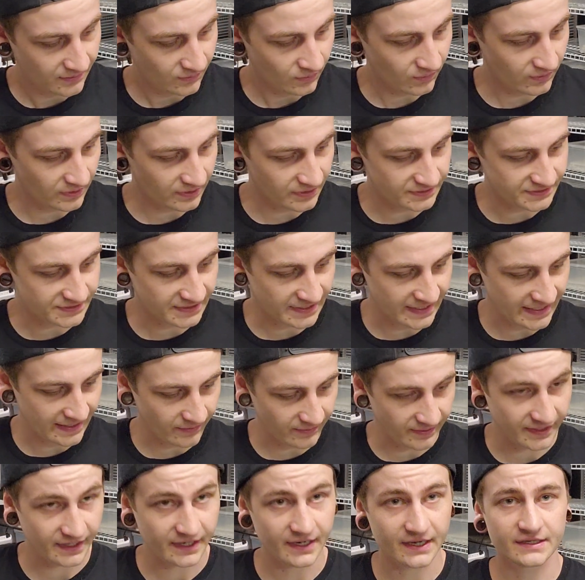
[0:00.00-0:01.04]
whereas
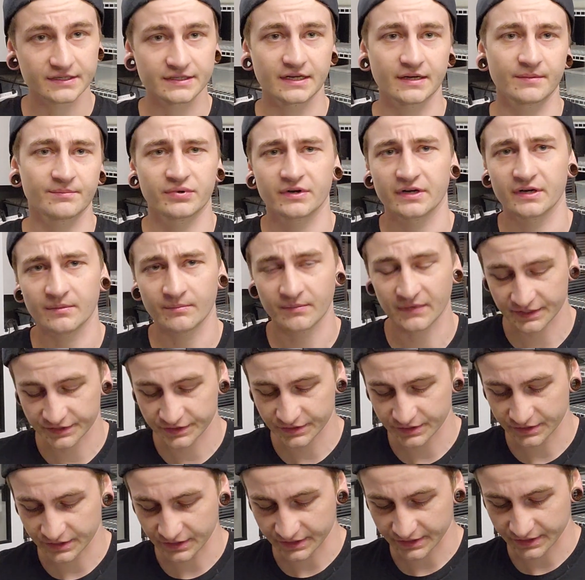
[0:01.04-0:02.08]
nowadays I pretty
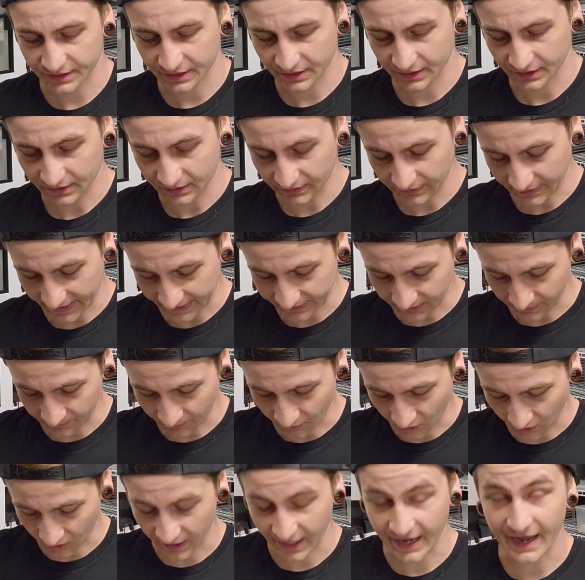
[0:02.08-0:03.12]
much just let them
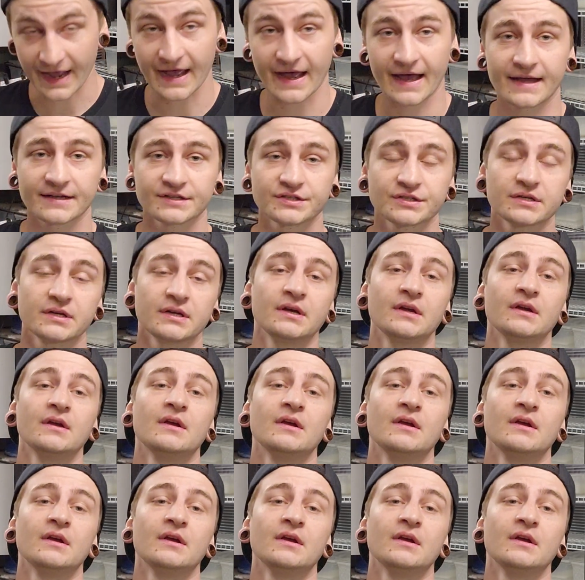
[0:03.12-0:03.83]
all hatch.